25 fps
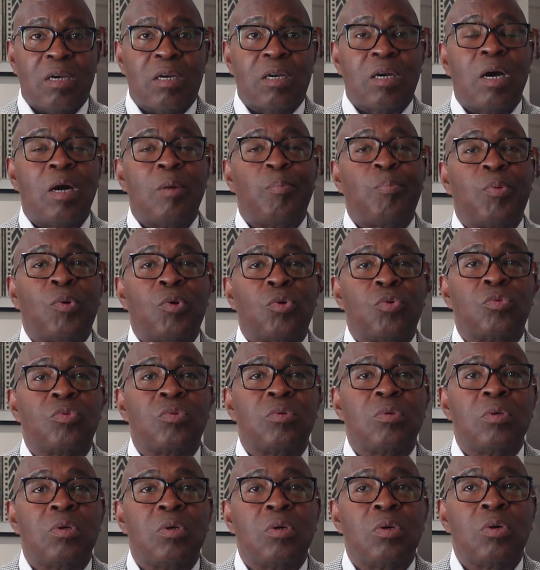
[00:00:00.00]

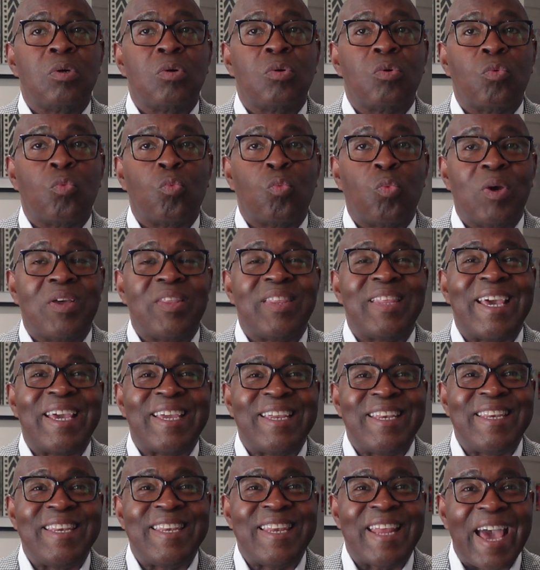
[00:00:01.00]
coupled with
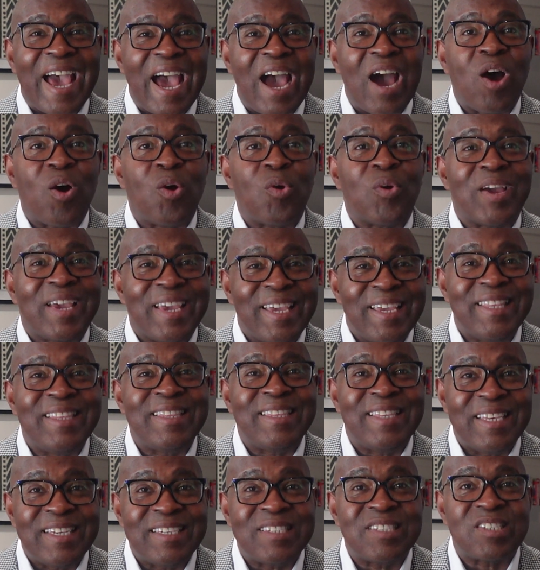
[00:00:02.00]
a now
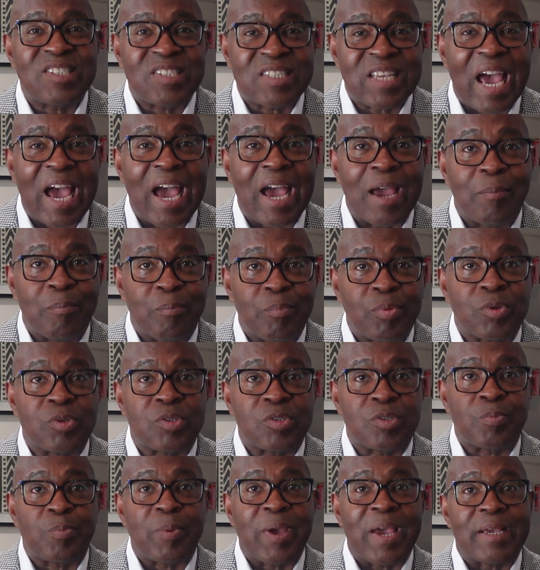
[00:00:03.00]
in this time
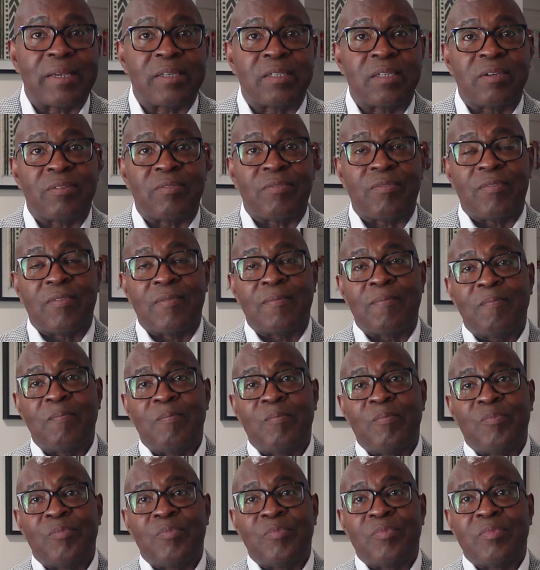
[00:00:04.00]
perspective.
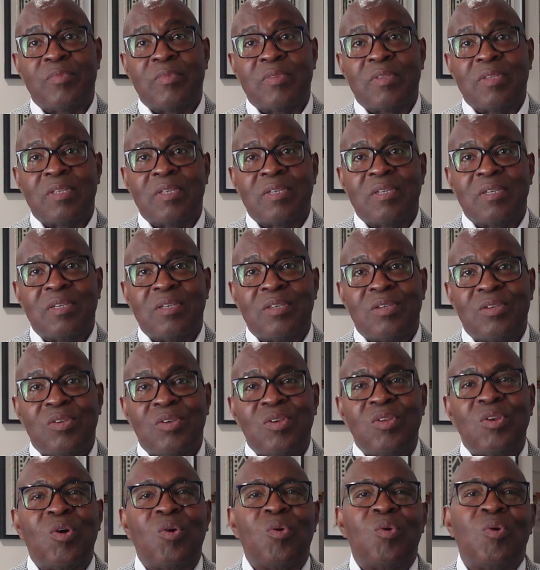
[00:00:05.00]

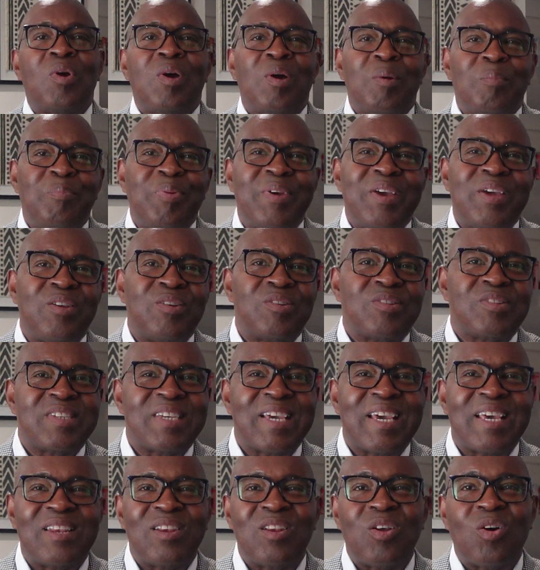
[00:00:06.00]
You know, Peter
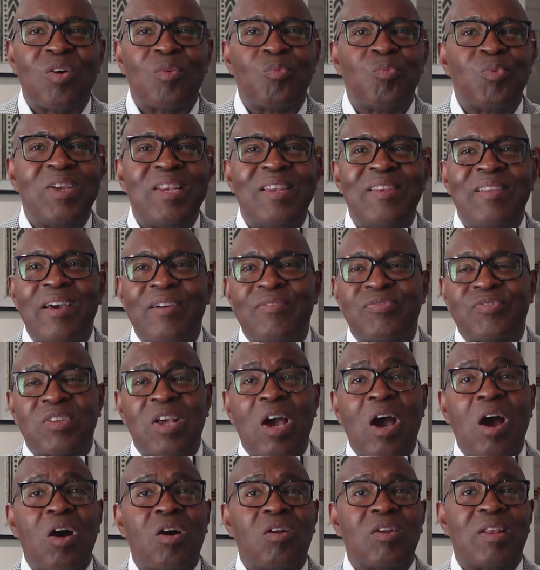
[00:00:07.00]
said, Lord, we left
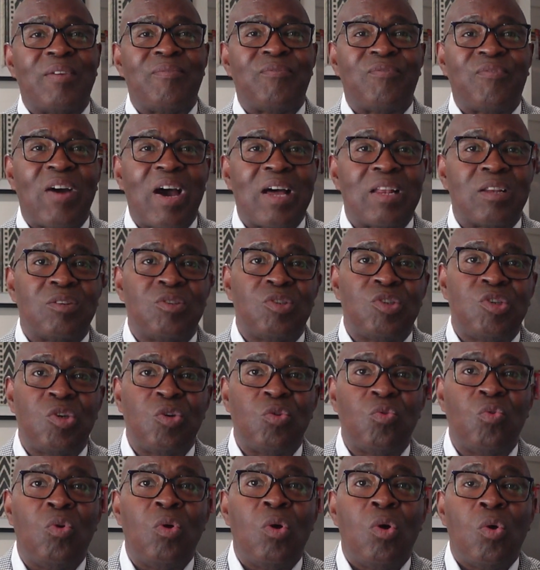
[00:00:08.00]
all and followed
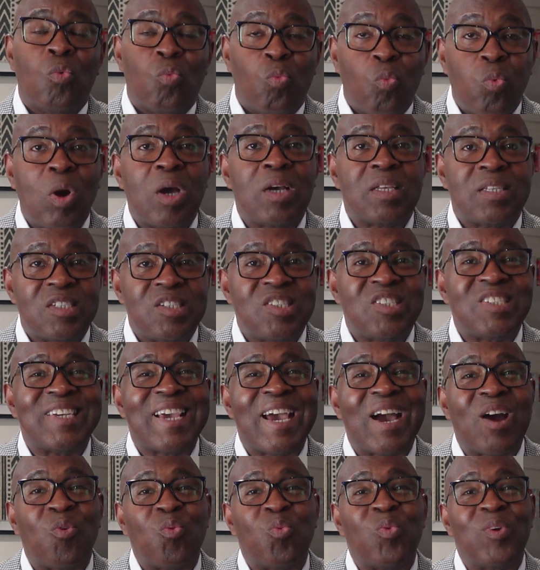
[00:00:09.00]
you. What
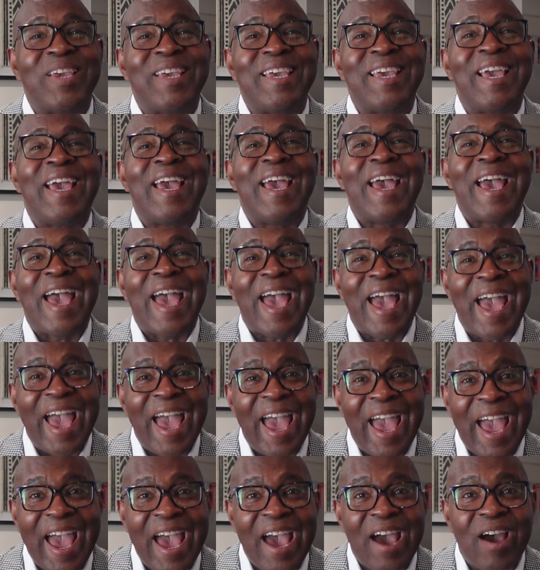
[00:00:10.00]
shall we
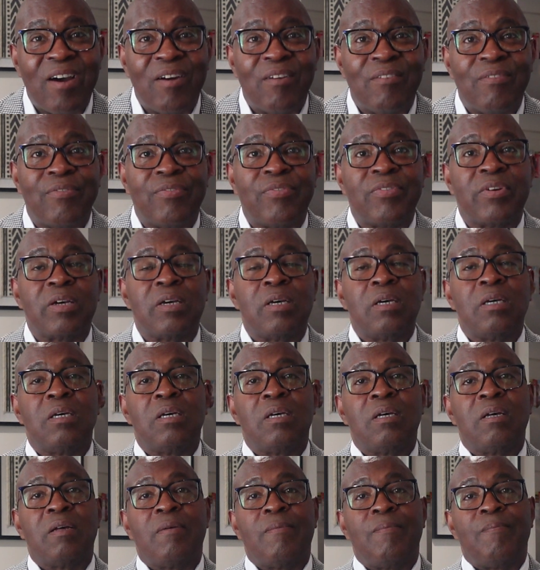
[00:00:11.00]
have,
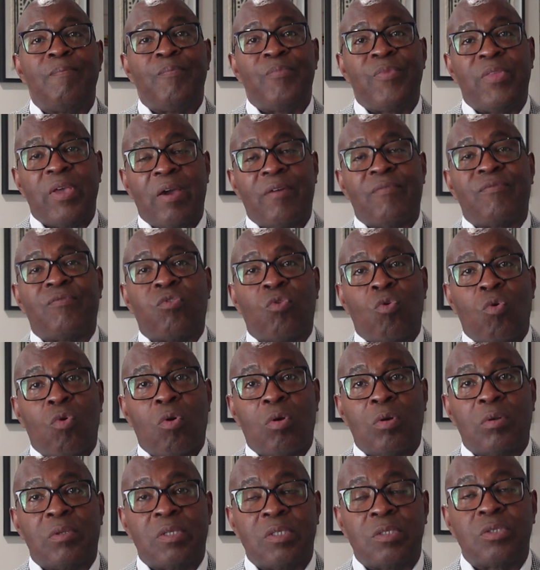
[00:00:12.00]

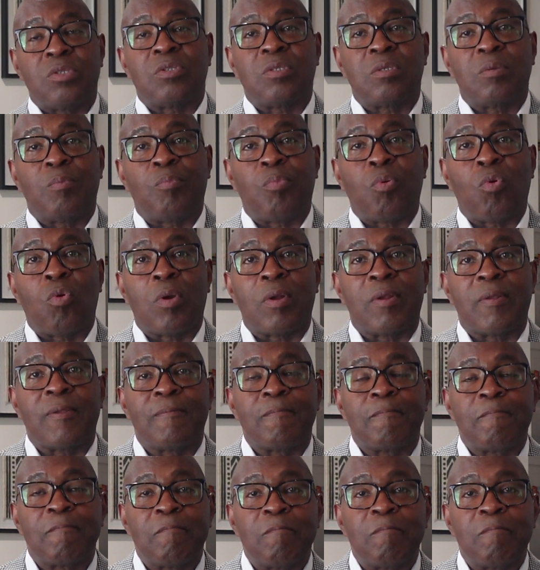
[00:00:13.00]
therefore? This is important.